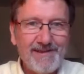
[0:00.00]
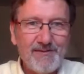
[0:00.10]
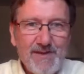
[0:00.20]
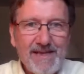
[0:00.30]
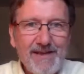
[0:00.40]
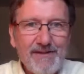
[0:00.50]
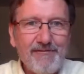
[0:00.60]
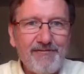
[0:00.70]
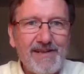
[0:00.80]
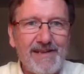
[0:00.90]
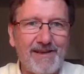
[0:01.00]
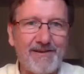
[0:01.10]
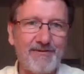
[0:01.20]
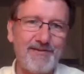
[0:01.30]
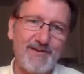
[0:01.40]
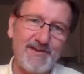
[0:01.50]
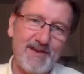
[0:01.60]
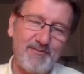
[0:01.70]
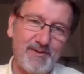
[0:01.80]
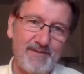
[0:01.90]
to be in the feeling of
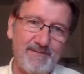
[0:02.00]
contentment.